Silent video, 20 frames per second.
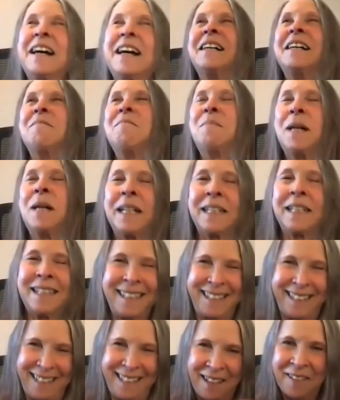right.
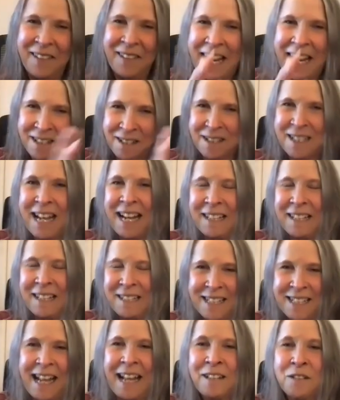Yeah. The victims.
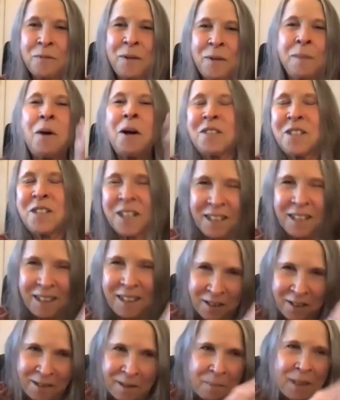That's, that's, that's where most of the
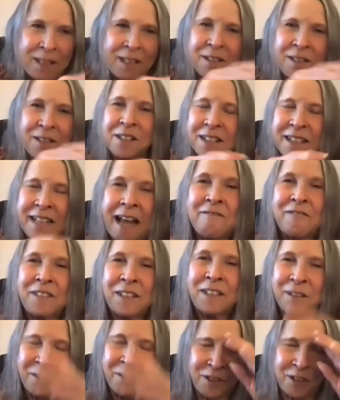culture is. But there's an
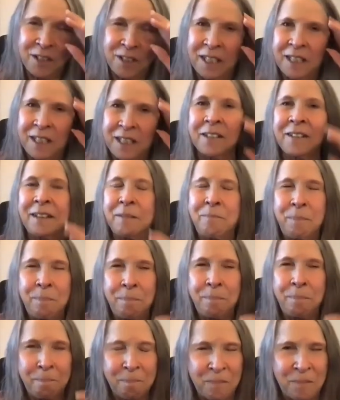evolution here. And
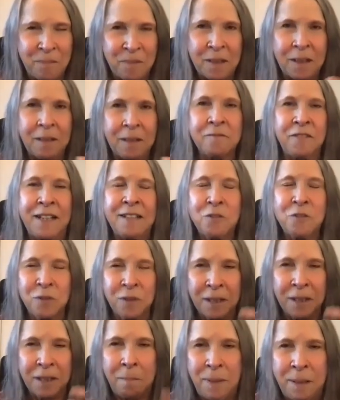
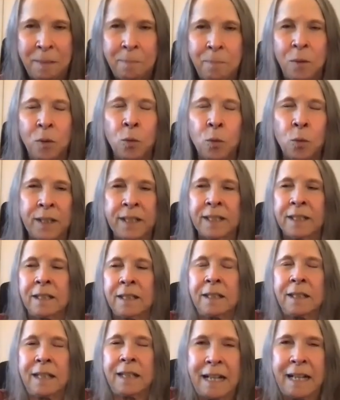eventually people
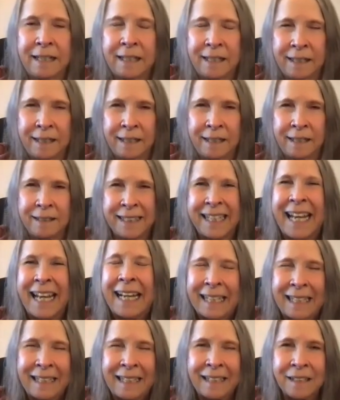will
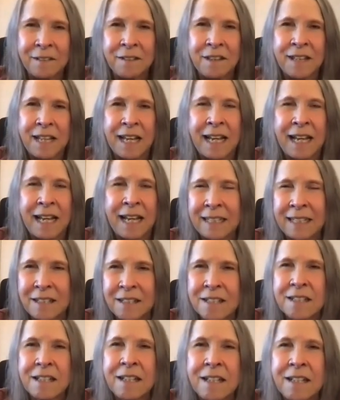get it that
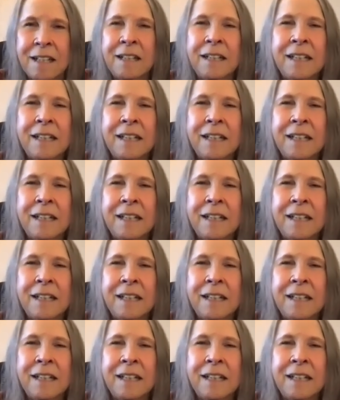it's